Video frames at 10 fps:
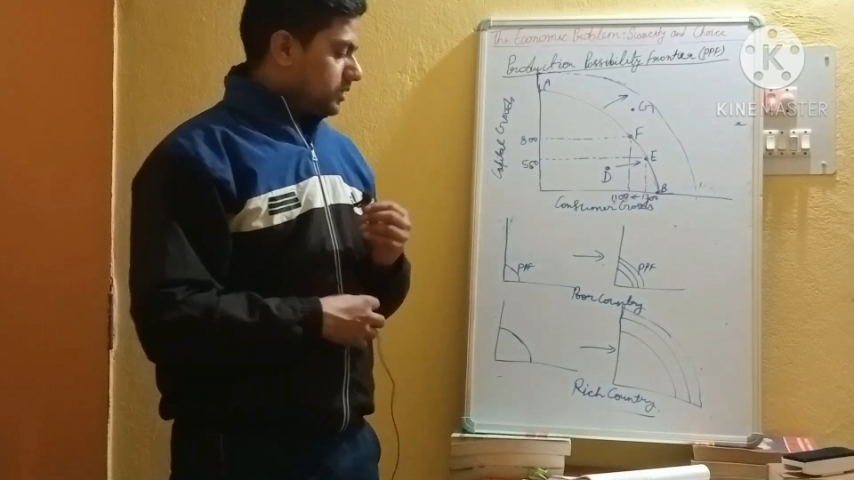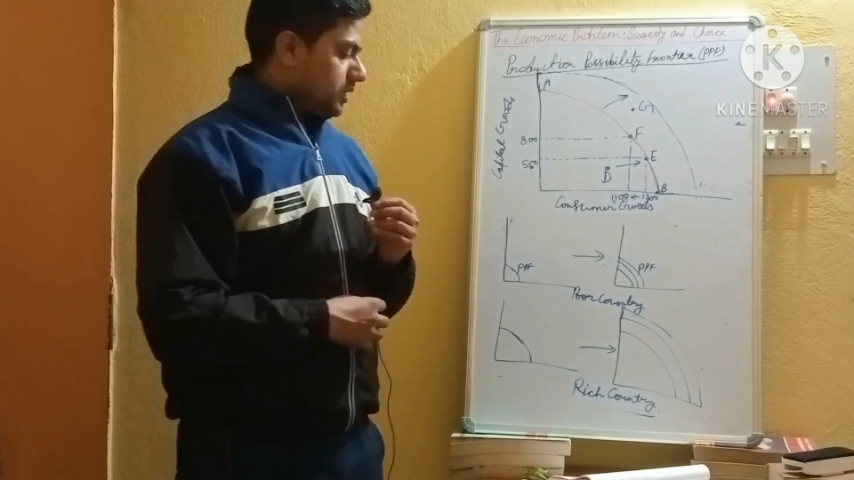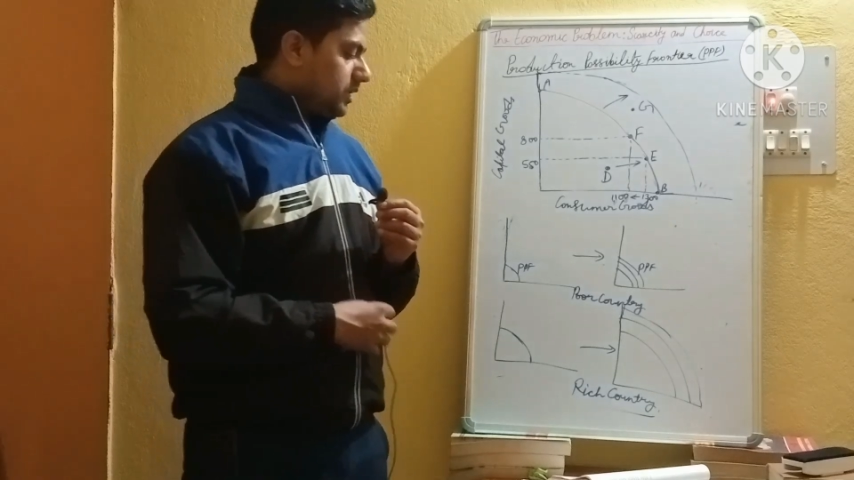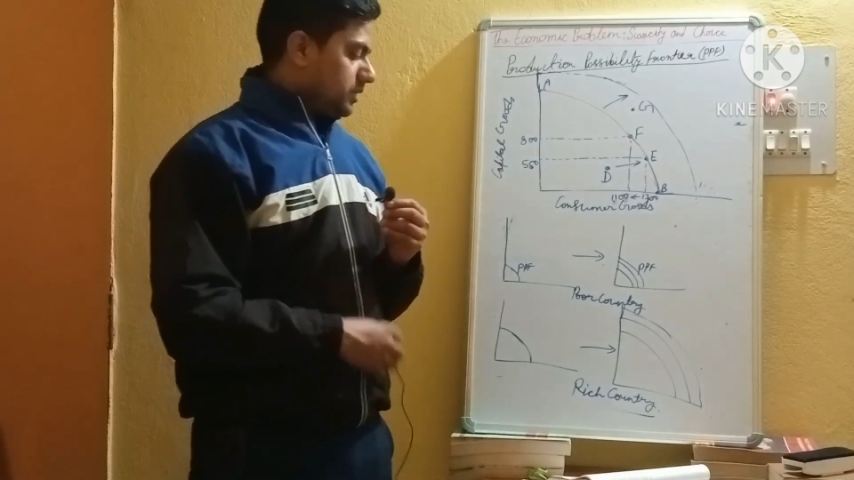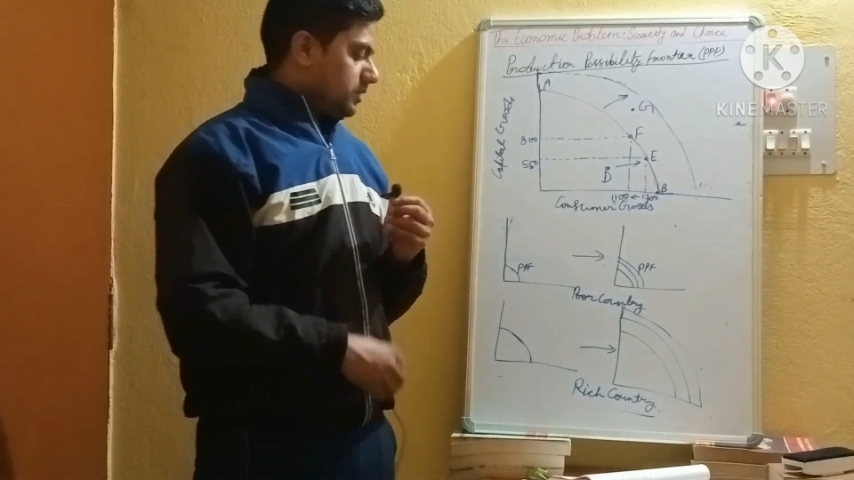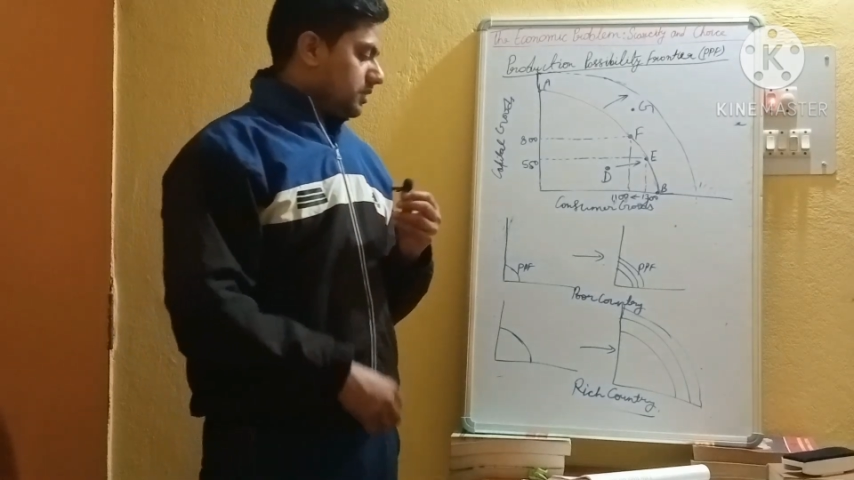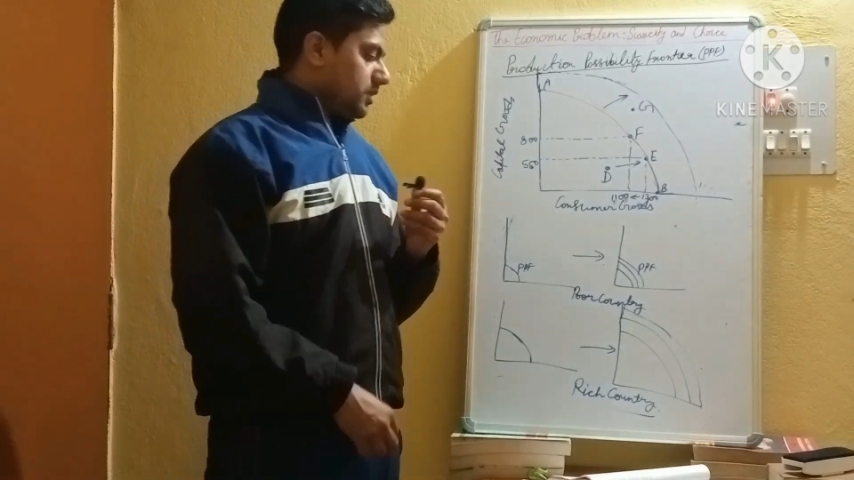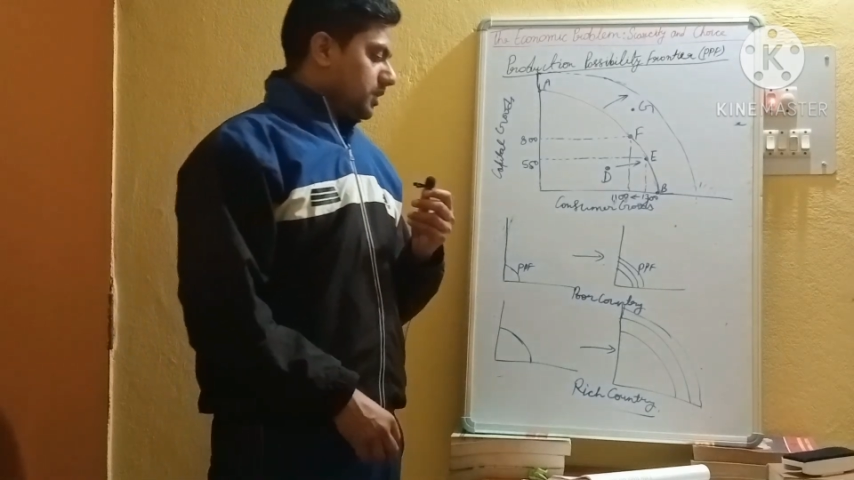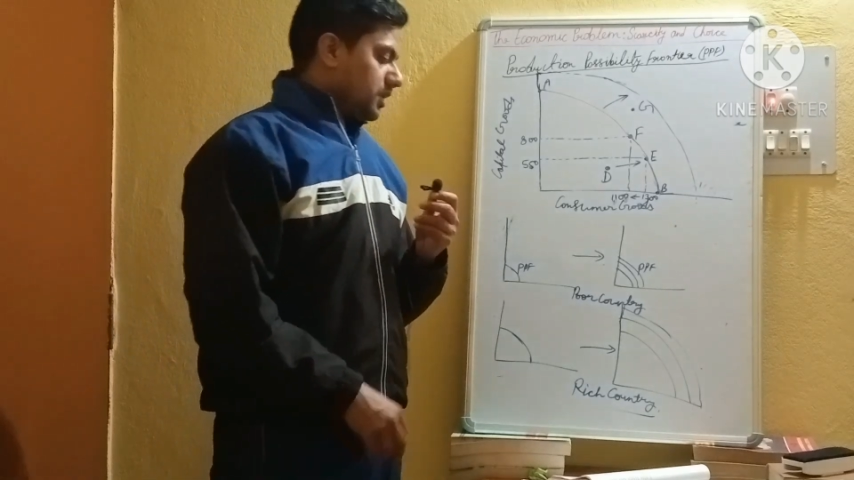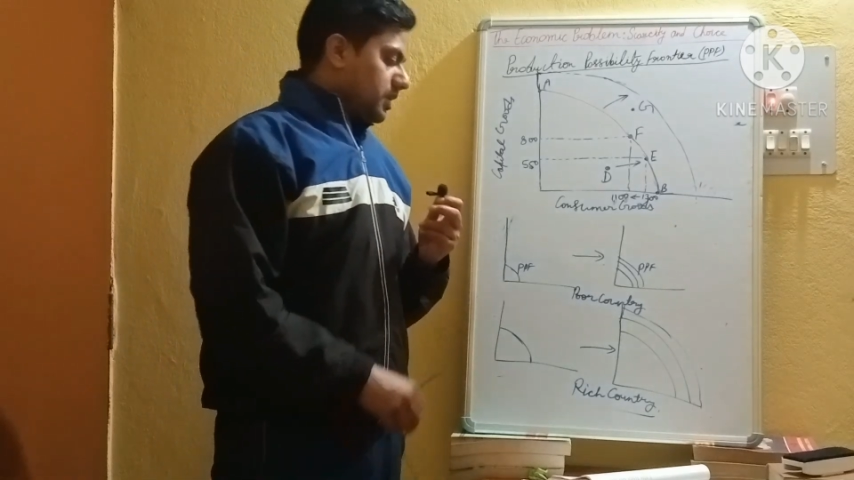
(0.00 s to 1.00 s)
three
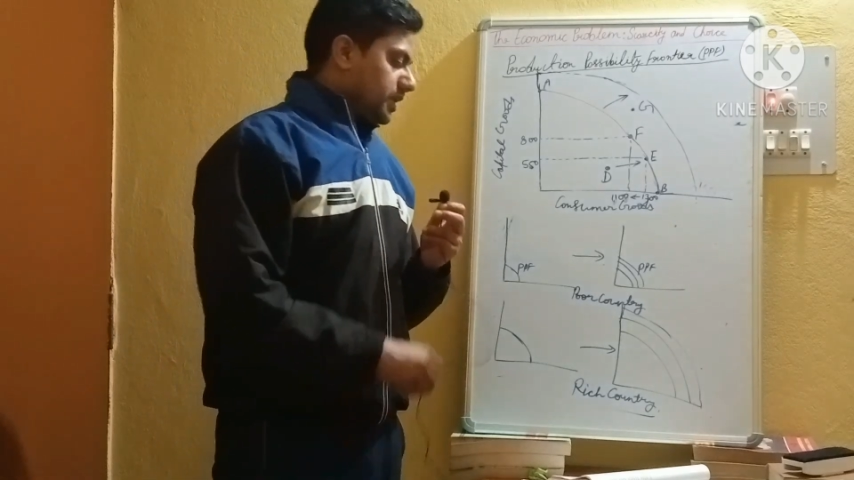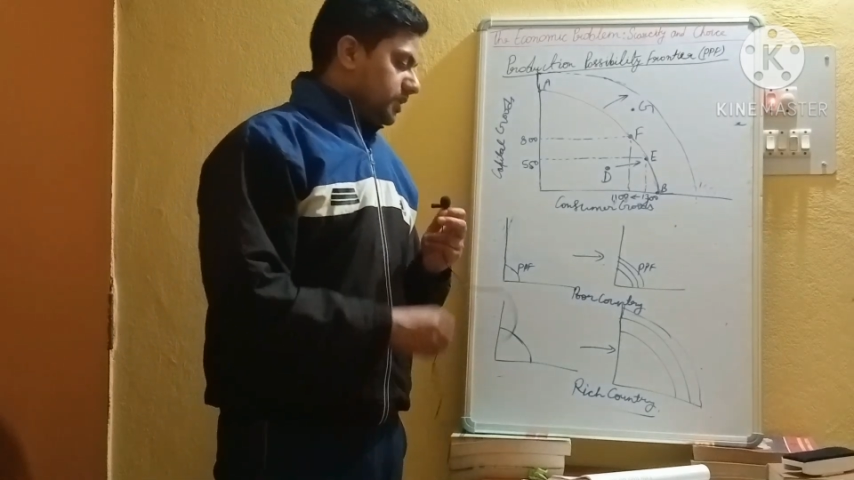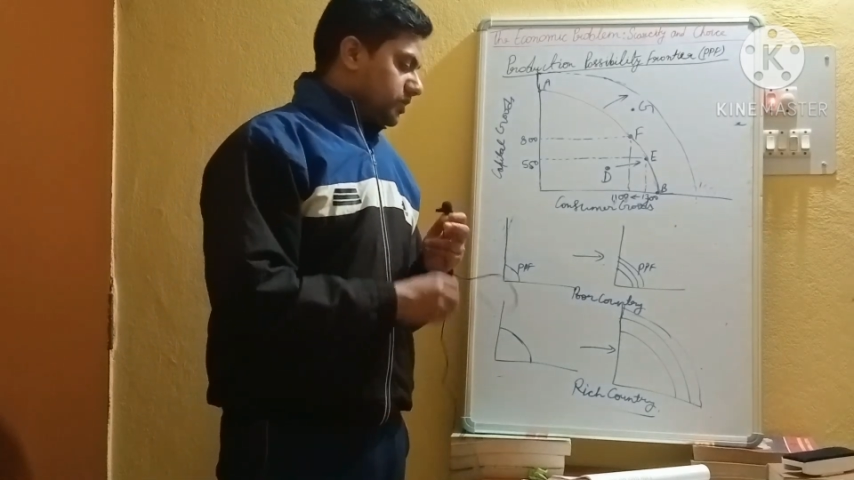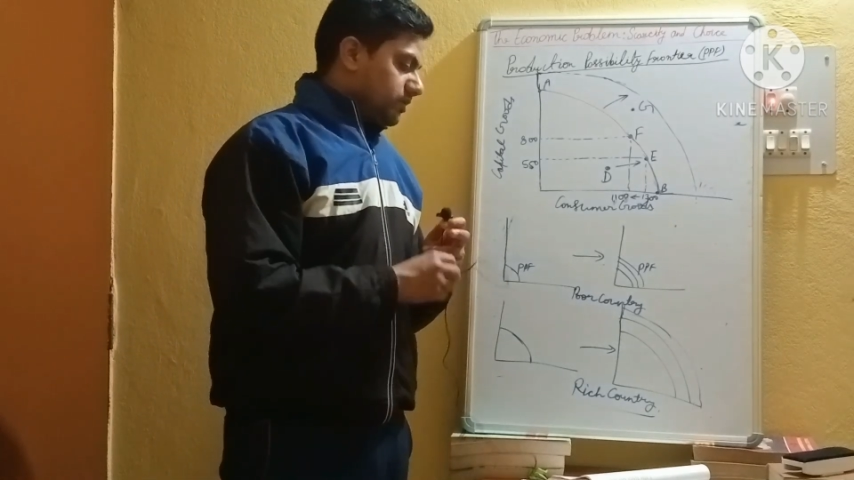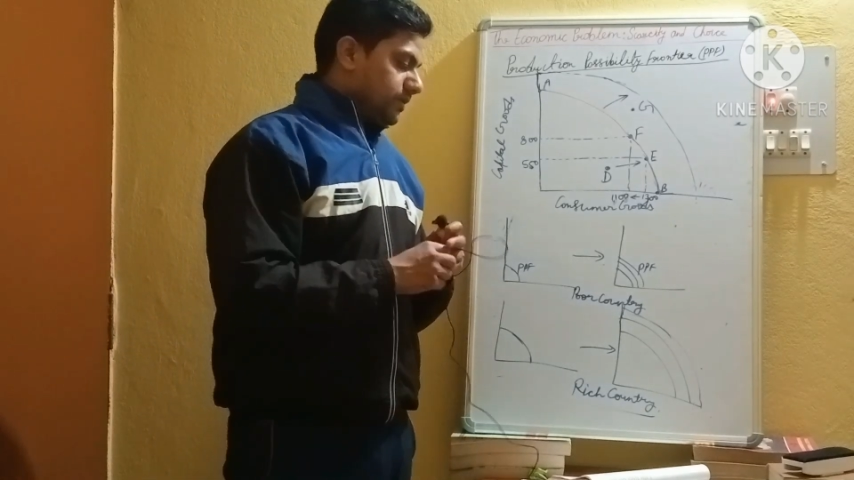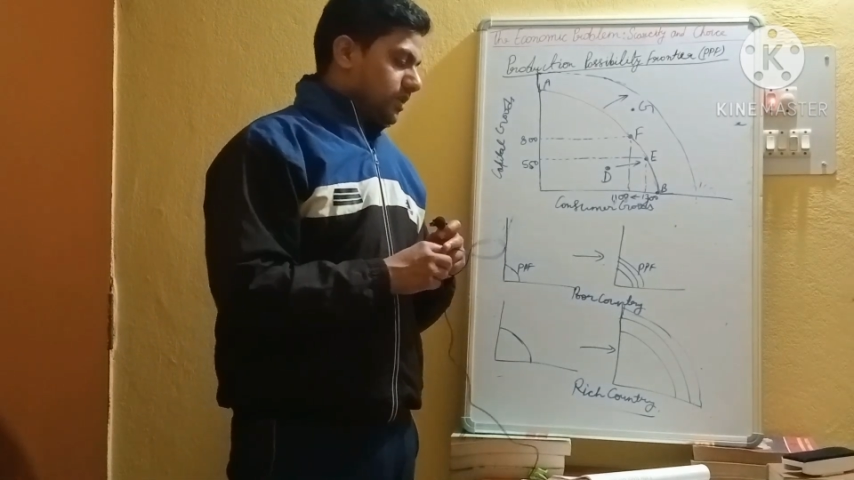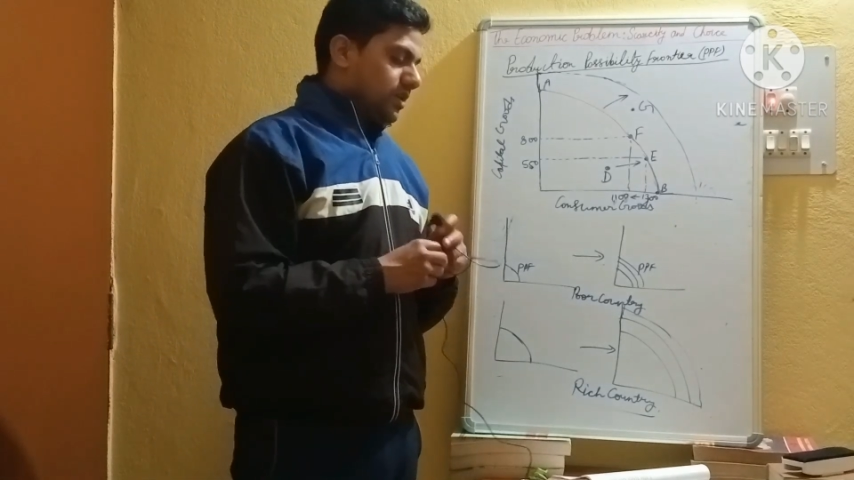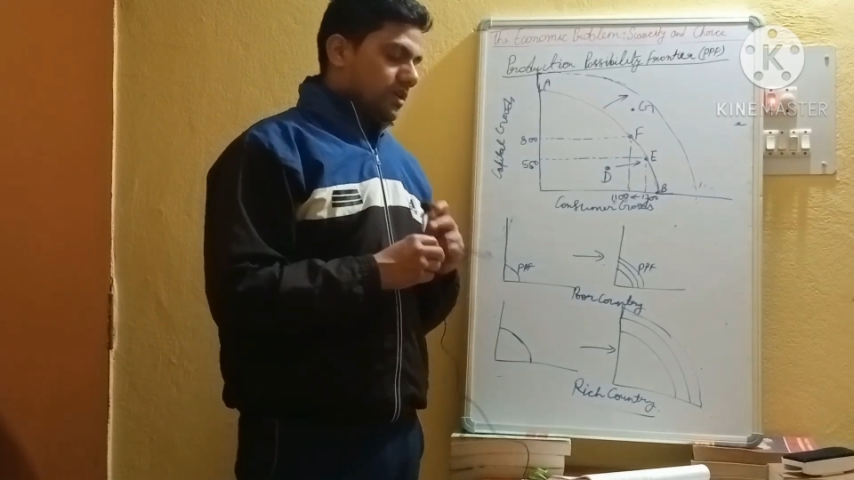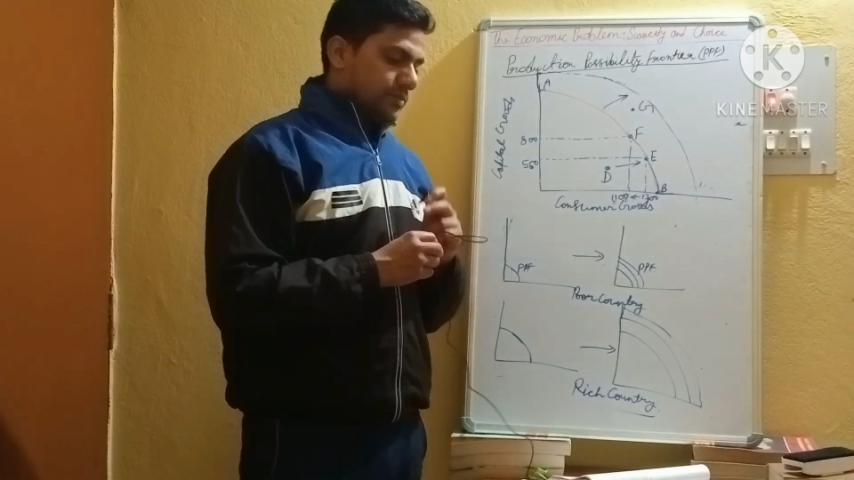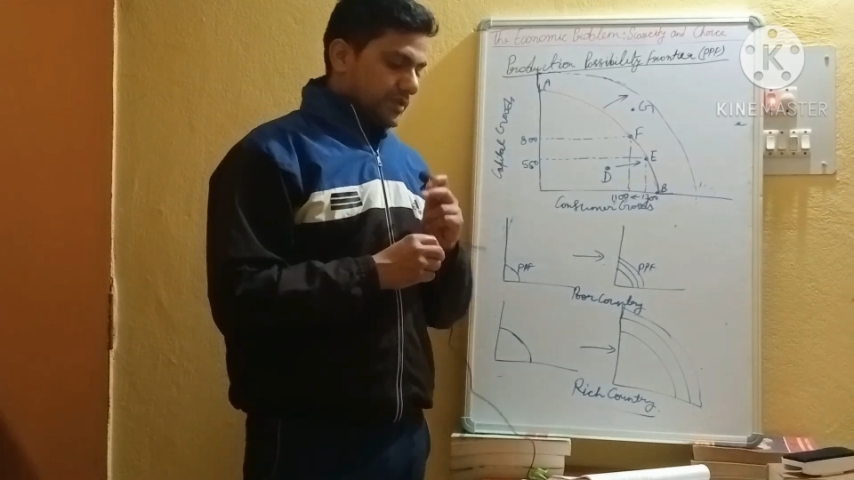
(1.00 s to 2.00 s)
kinds of
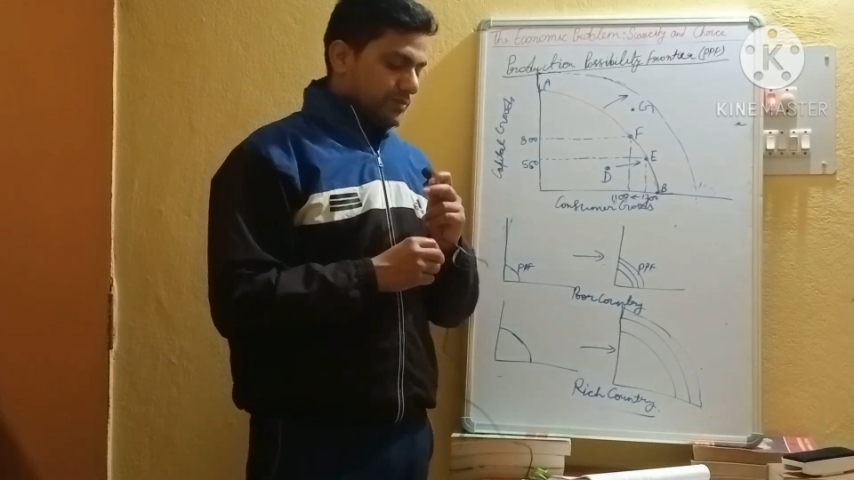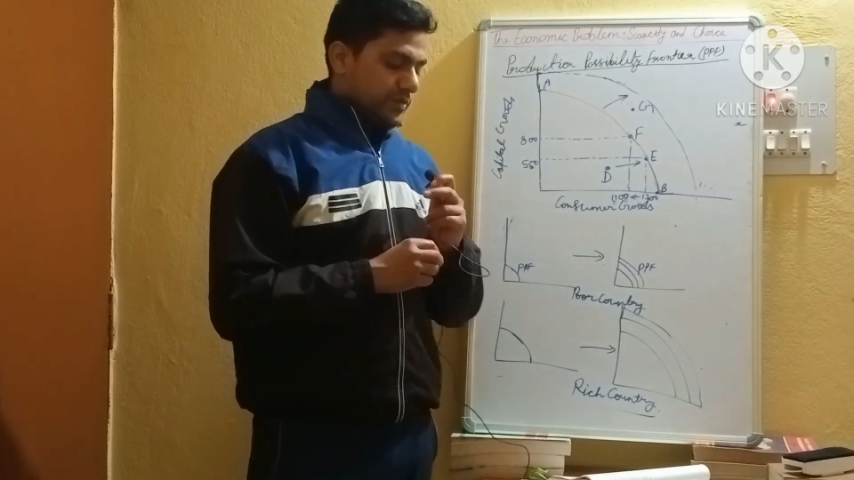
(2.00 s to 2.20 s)
economies